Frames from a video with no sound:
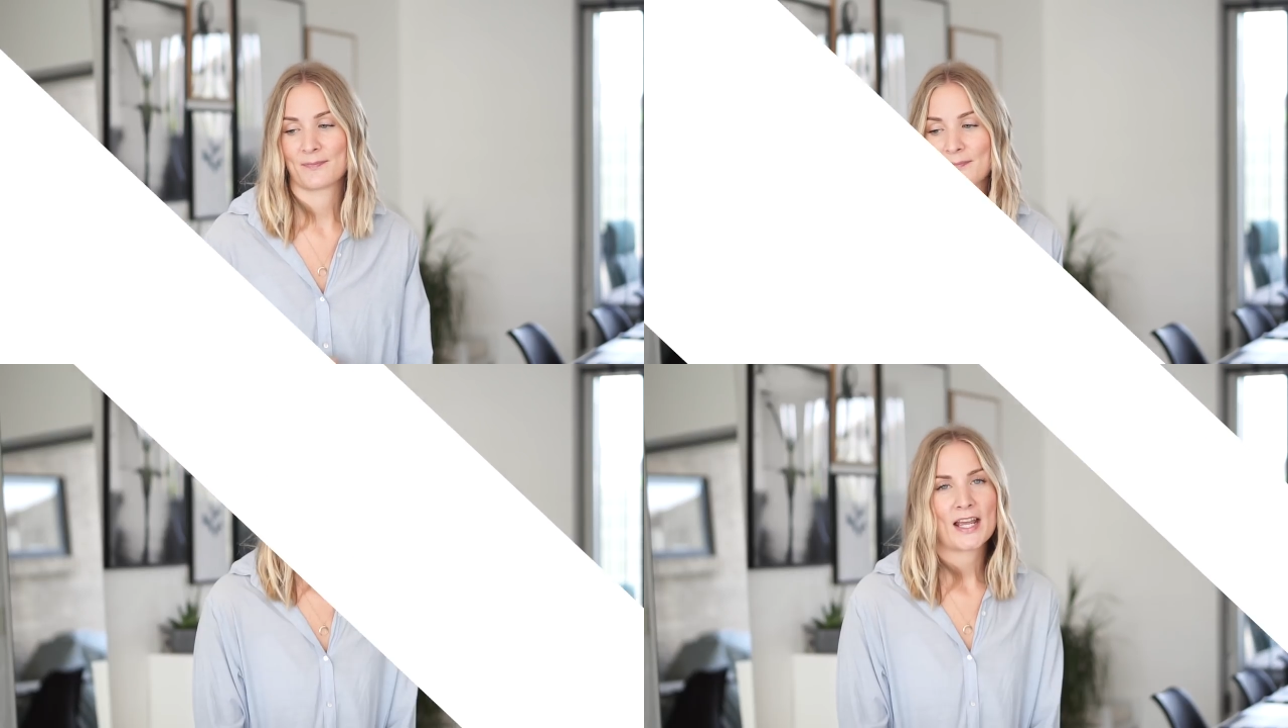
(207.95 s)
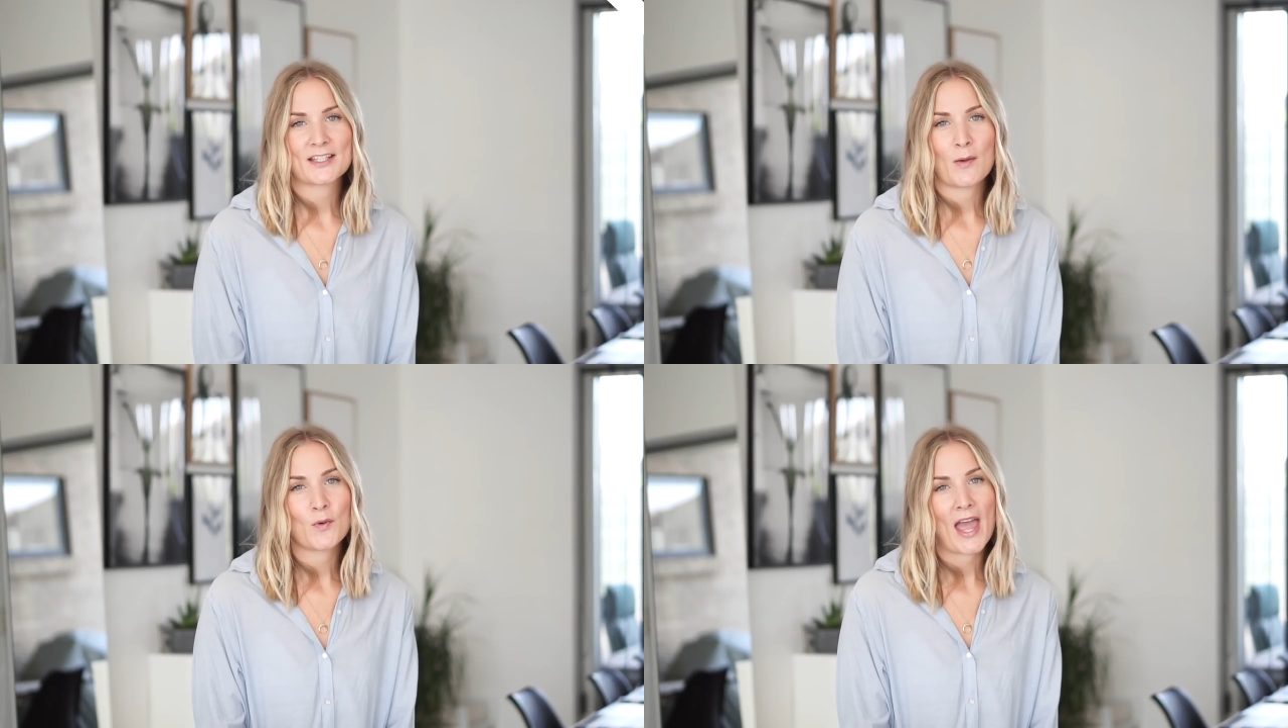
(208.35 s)
So
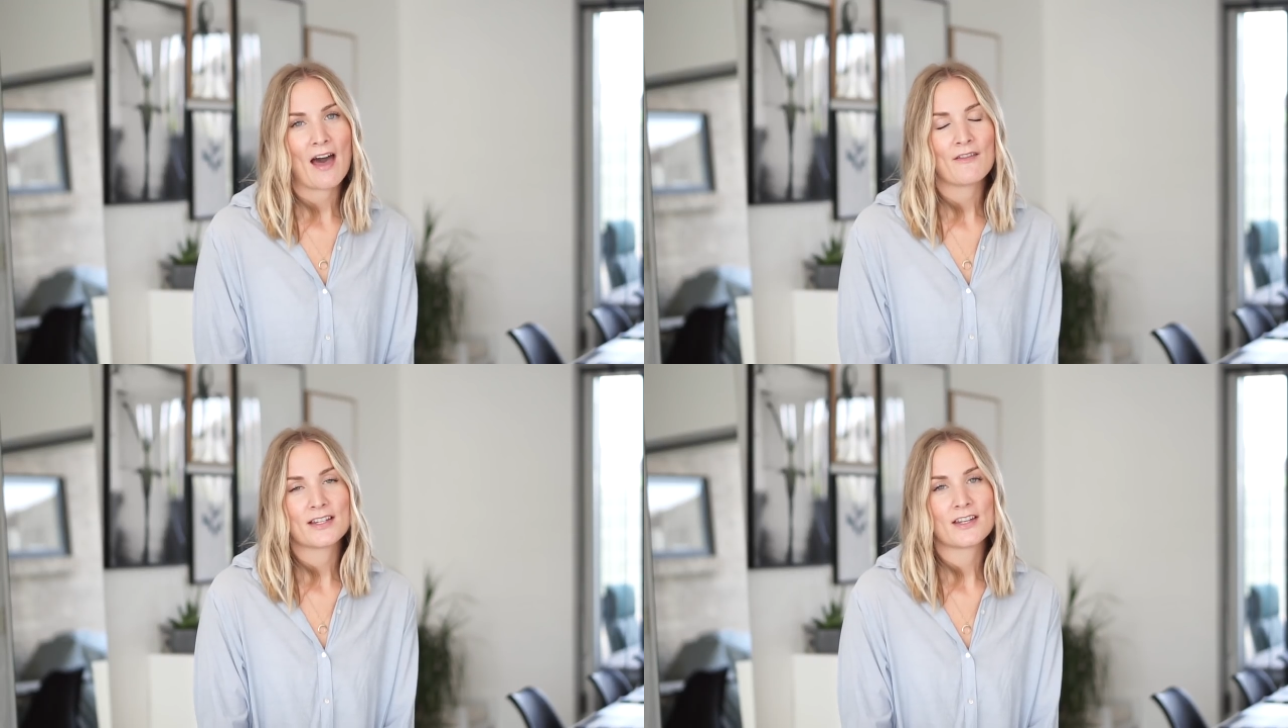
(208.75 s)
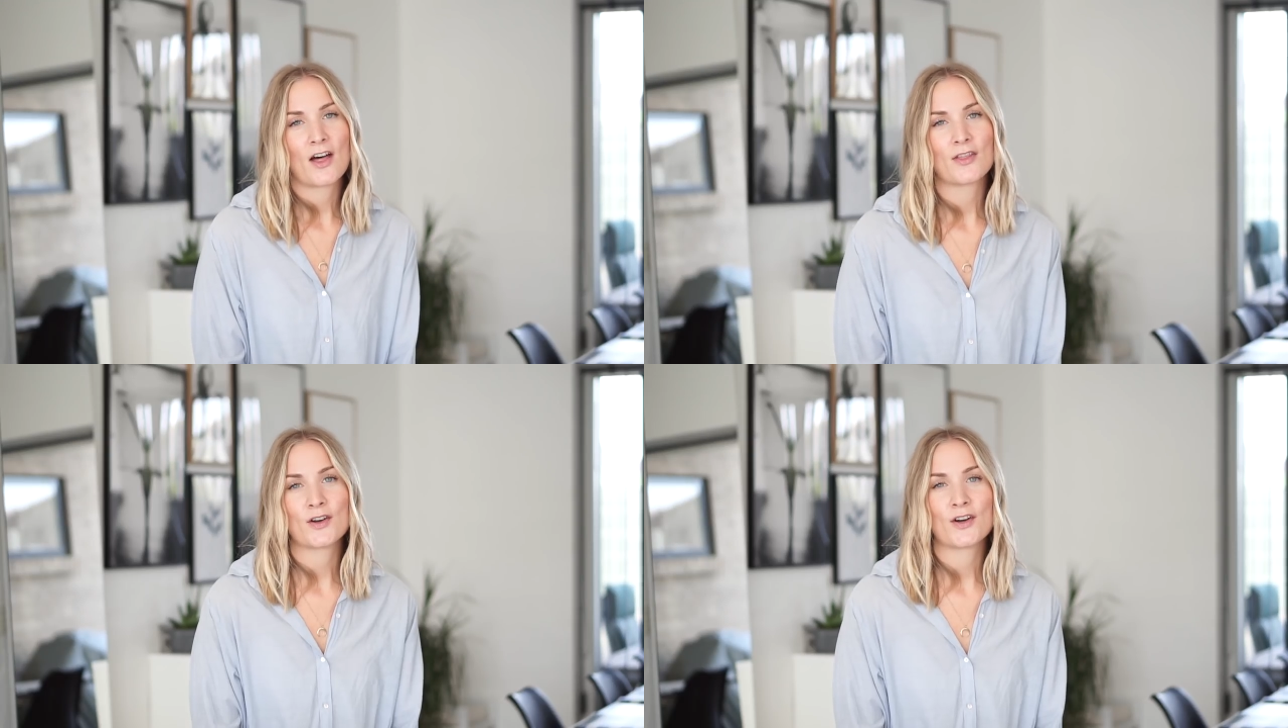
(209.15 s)
next up we have
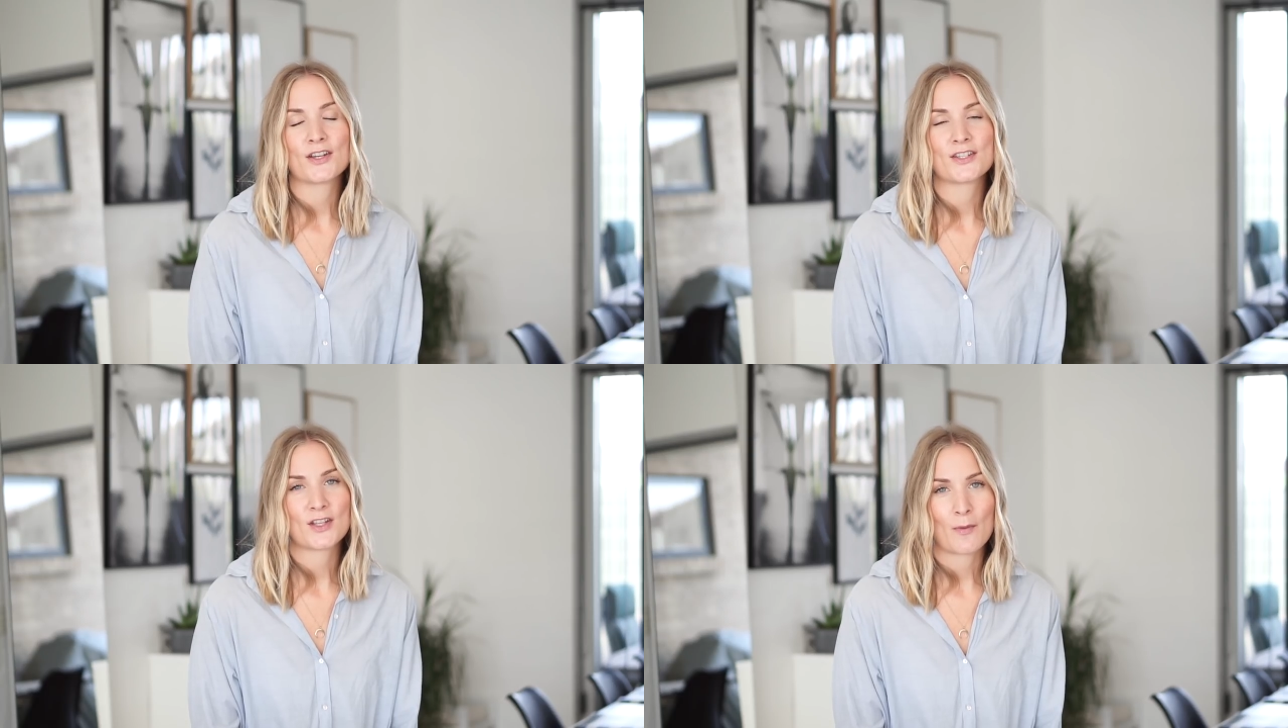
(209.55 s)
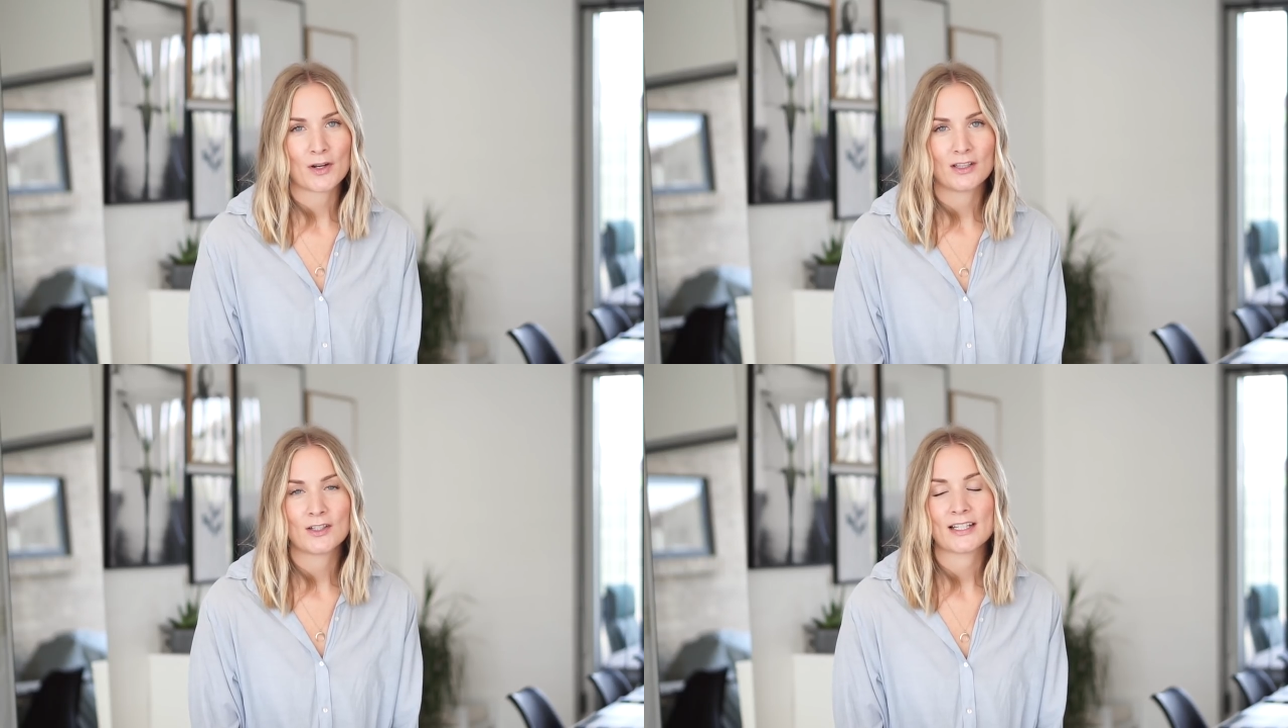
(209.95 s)
another
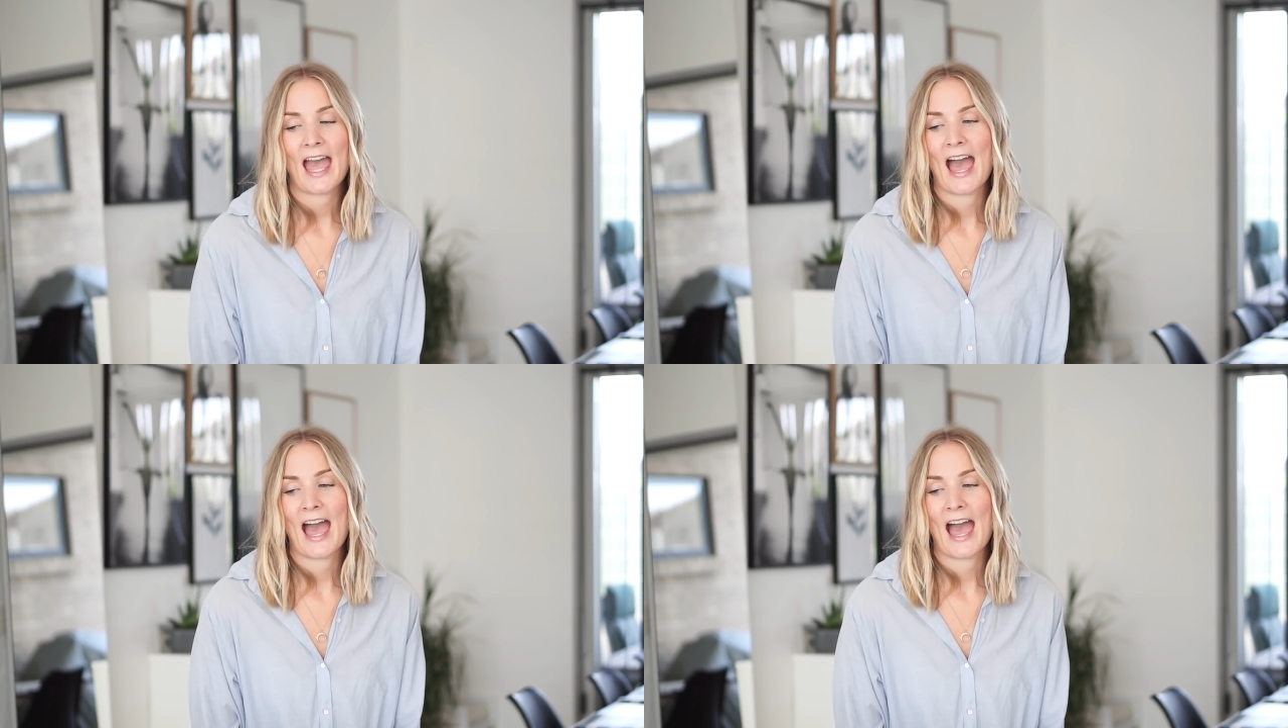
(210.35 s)
summer look,